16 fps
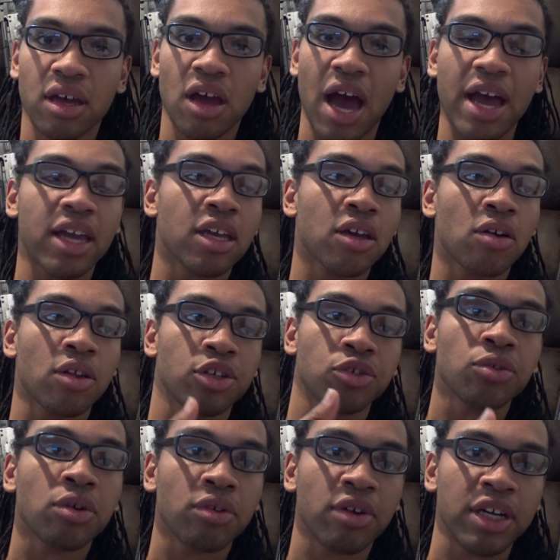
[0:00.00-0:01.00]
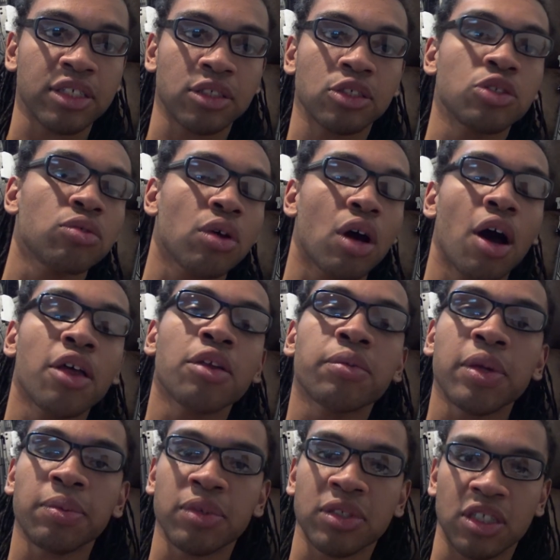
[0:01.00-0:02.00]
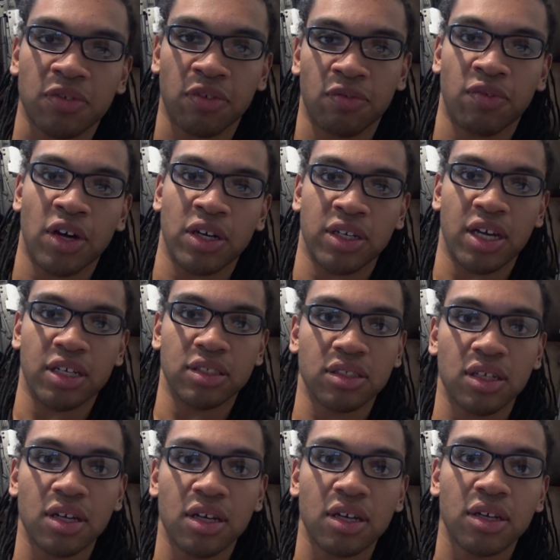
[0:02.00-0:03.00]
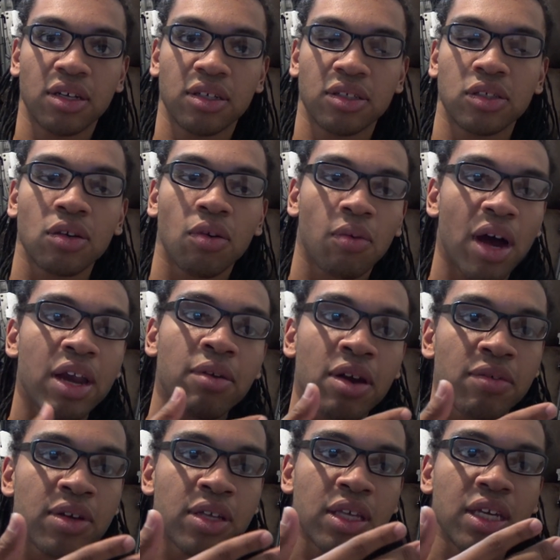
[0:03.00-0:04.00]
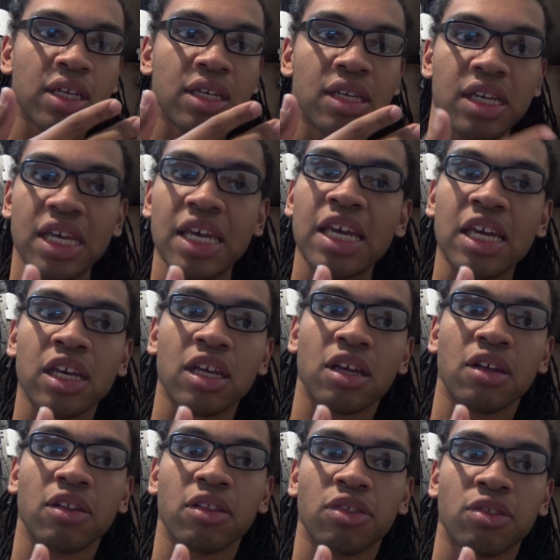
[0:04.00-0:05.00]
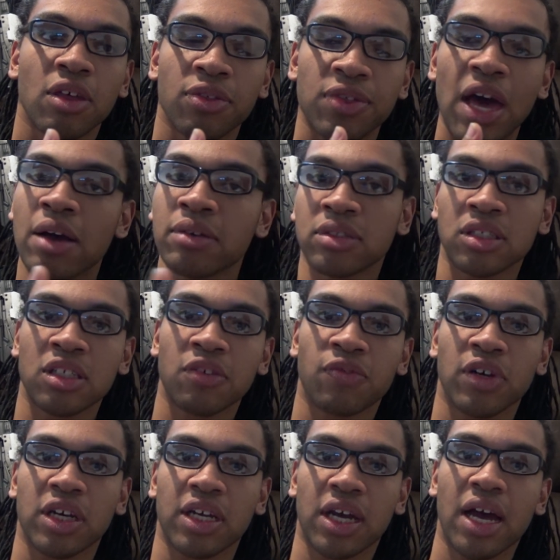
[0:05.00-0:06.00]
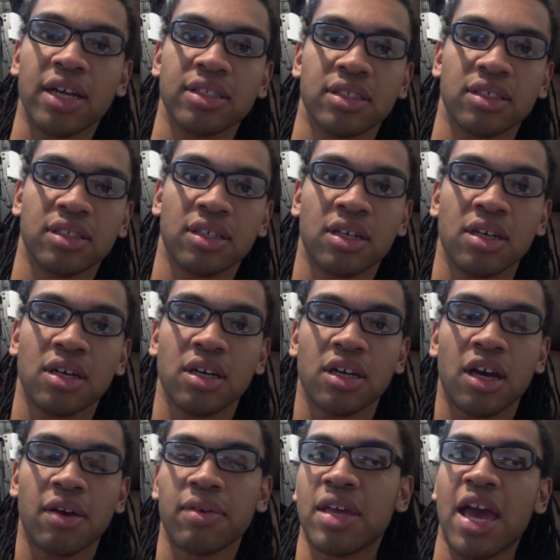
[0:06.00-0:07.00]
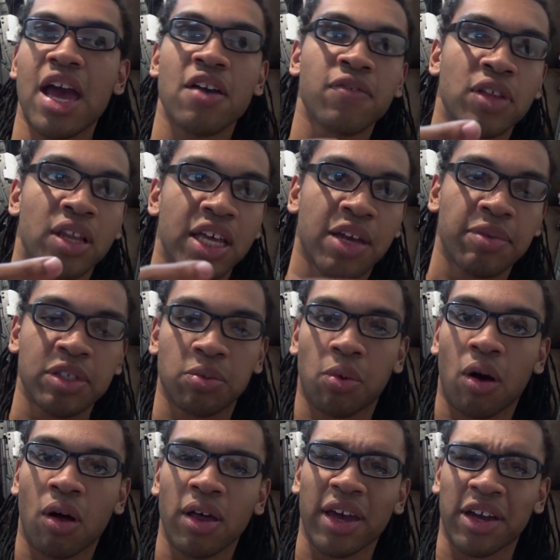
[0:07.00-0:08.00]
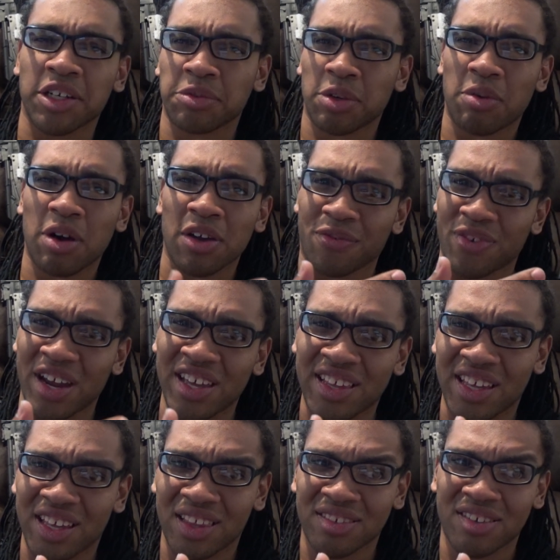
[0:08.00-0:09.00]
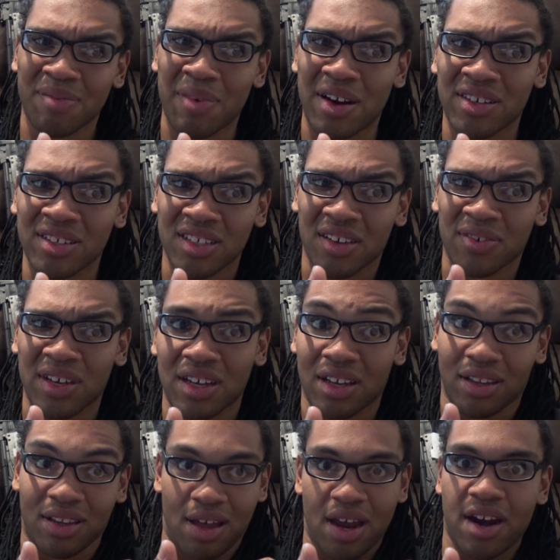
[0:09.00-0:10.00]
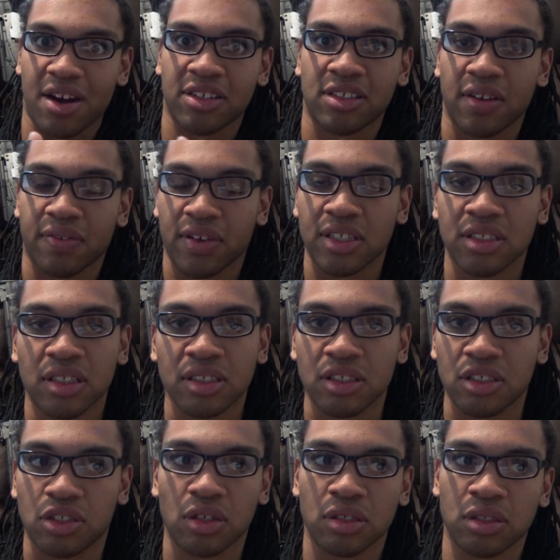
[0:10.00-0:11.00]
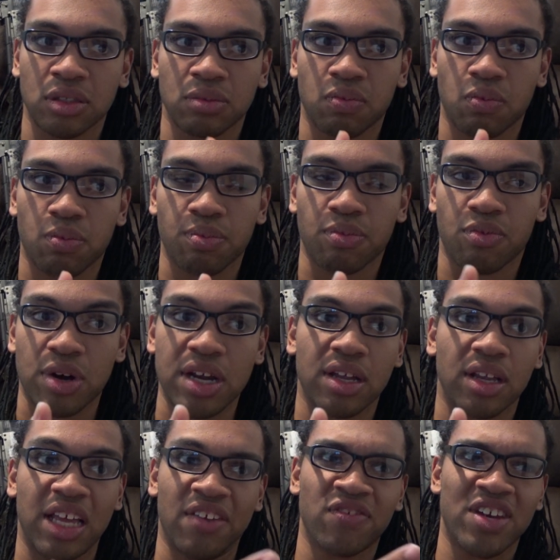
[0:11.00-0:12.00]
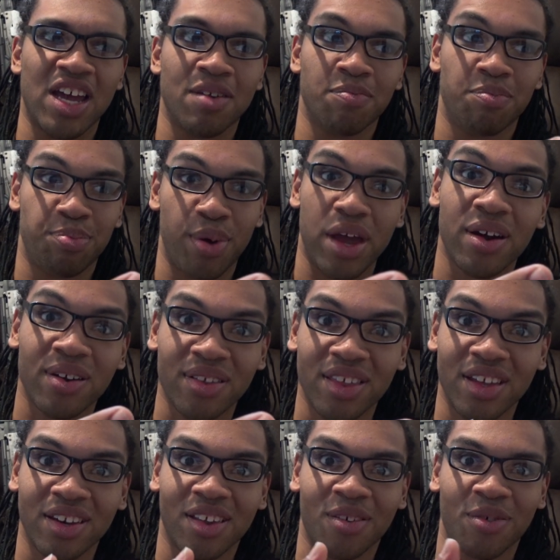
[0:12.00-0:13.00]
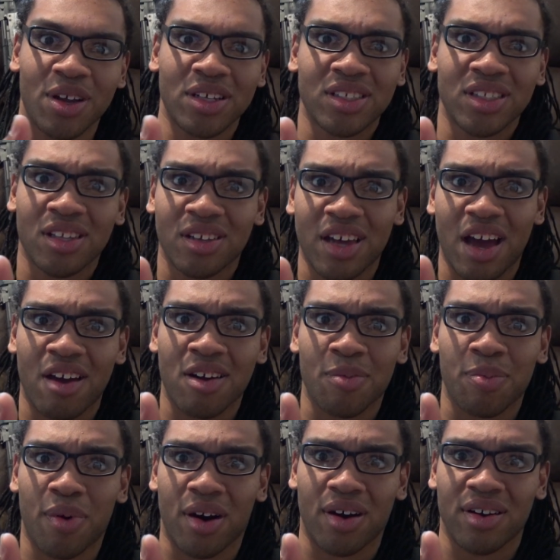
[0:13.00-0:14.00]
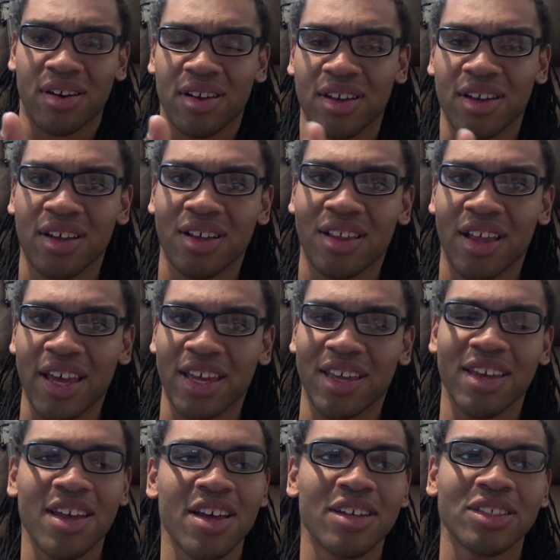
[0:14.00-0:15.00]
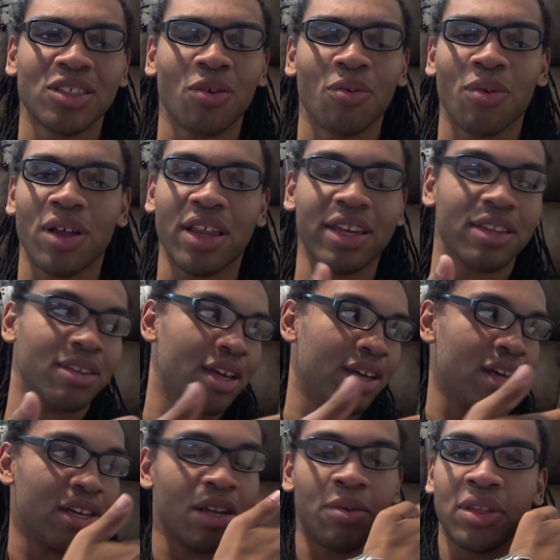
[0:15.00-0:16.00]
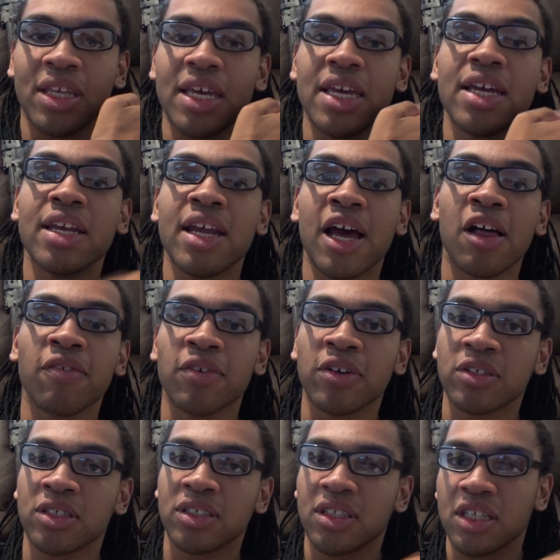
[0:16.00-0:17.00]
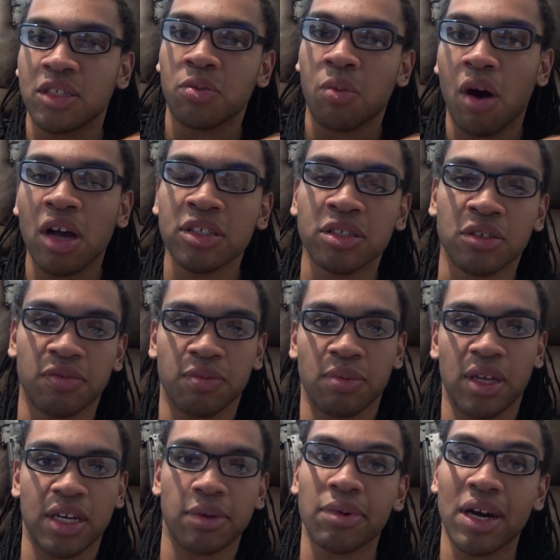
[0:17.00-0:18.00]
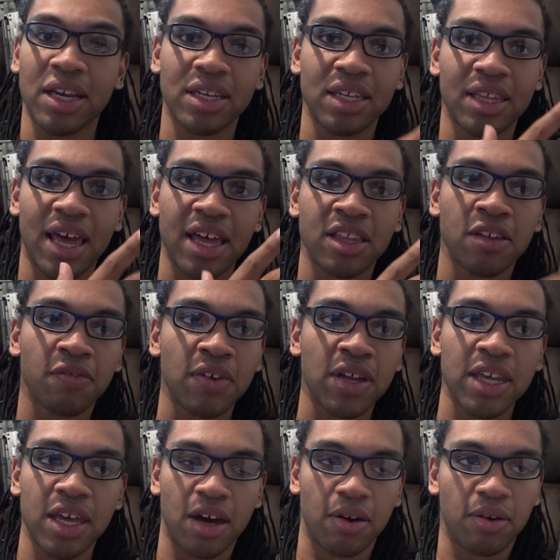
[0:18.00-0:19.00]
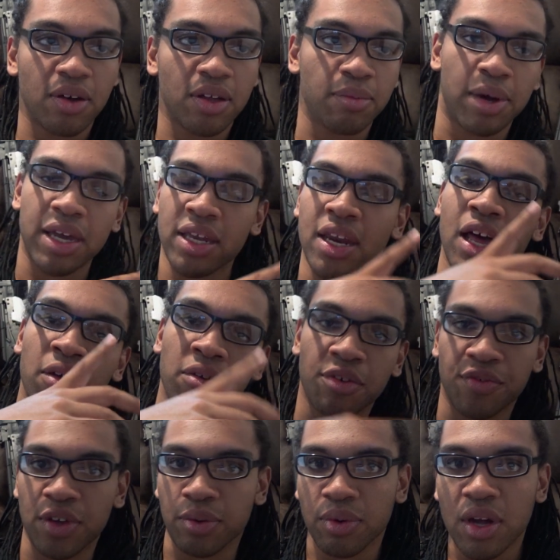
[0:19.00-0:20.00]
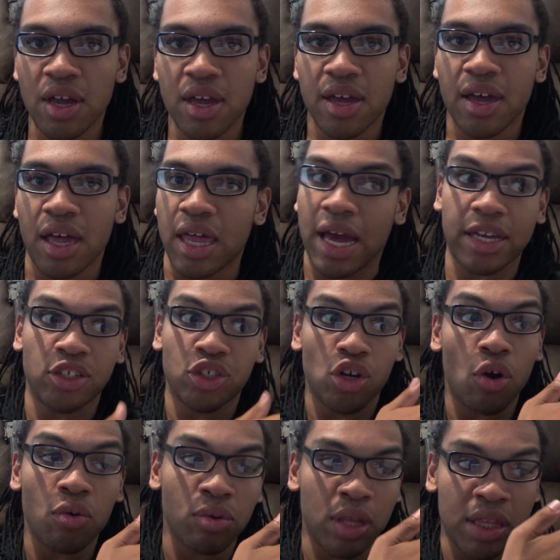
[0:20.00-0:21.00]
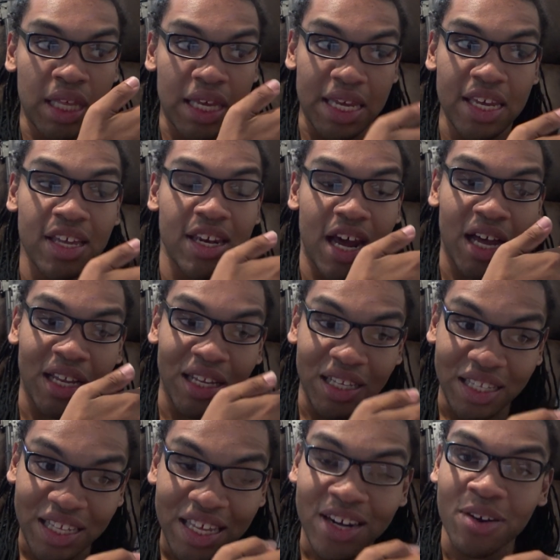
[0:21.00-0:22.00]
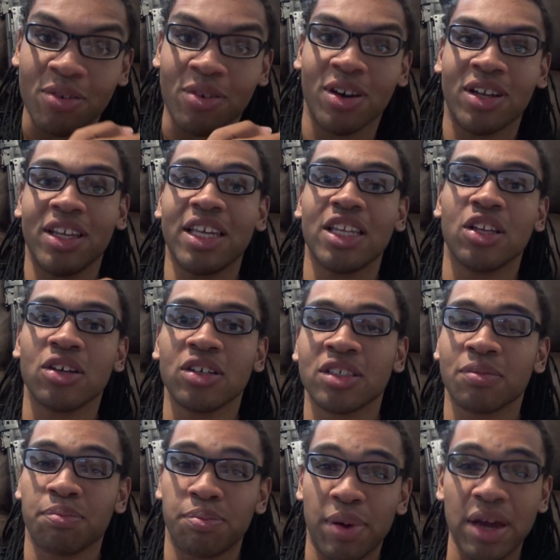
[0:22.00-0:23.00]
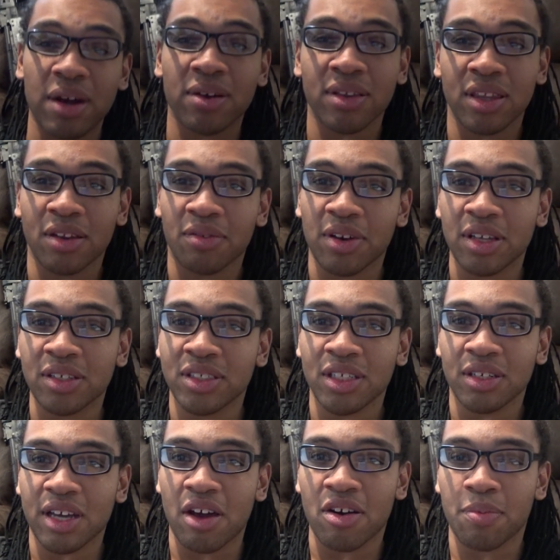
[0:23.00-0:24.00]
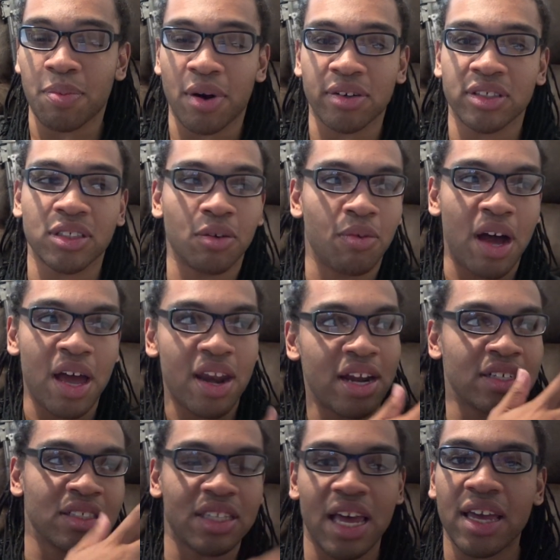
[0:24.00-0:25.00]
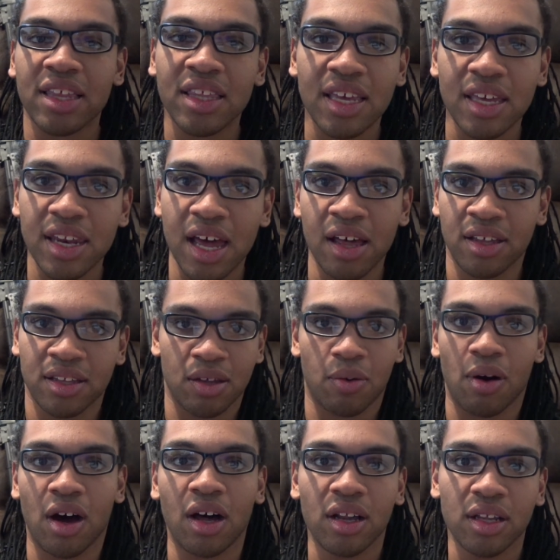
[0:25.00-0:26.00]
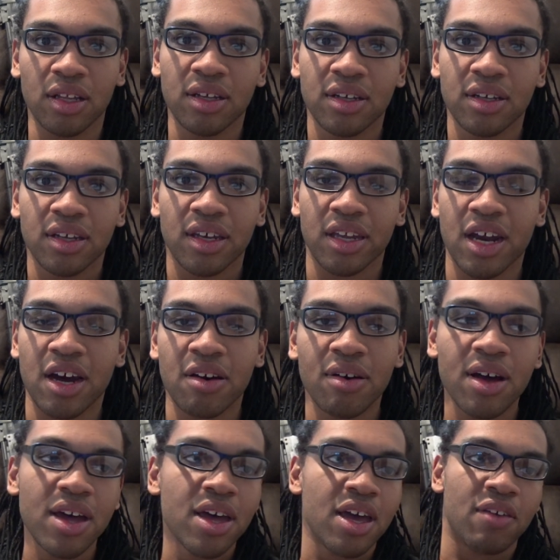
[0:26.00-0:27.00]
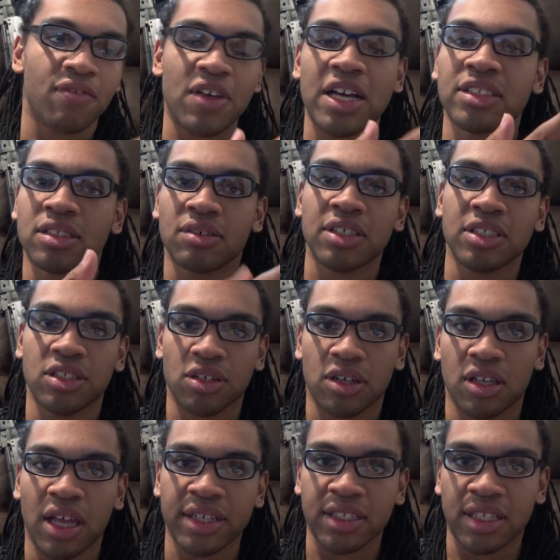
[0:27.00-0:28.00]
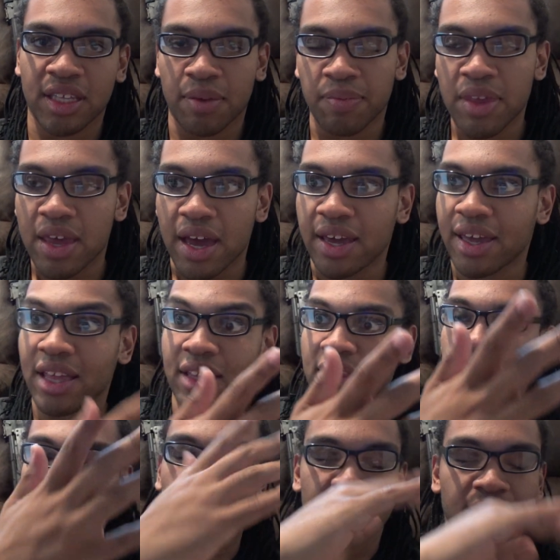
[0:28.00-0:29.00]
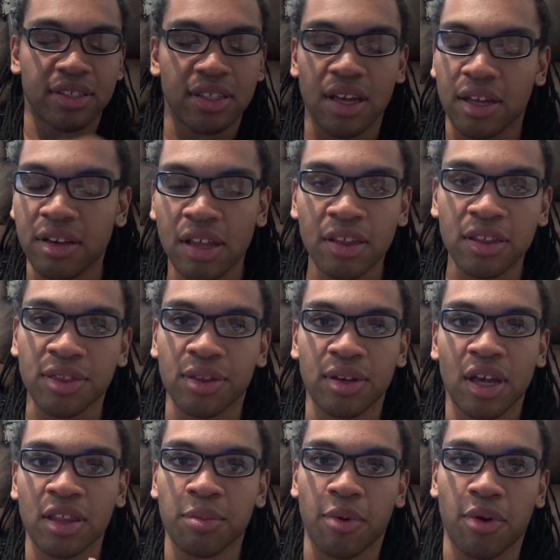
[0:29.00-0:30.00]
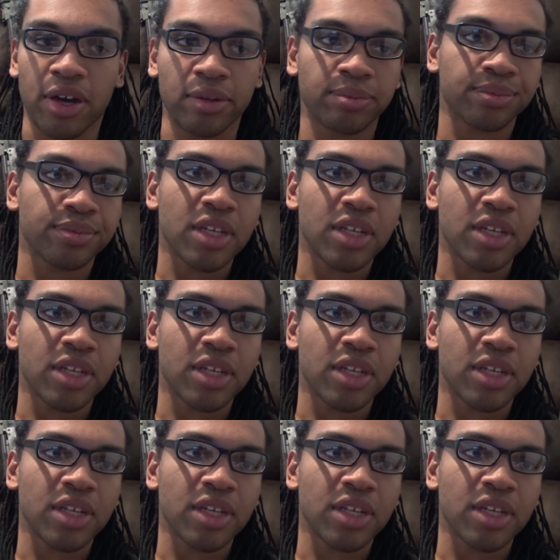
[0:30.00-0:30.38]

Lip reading: I can go to the shooting range and shoot other people's different fun guns. So why do I really need 1,000 different guns? I mean, yeah, if you like them as wall hangers, but quite frankly, a lot of airsoft guns look just as real, if not better, than their real steel counterpart. Like, So, like I did with the E&L versus this Wasser, like, when I did that in the video, my E&L review, I showed that the E&L literally looks better than the real steel counterpart. So why not just hang the E&L on the wall? You know? If that's the reason you're collecting them. Again, that's another point.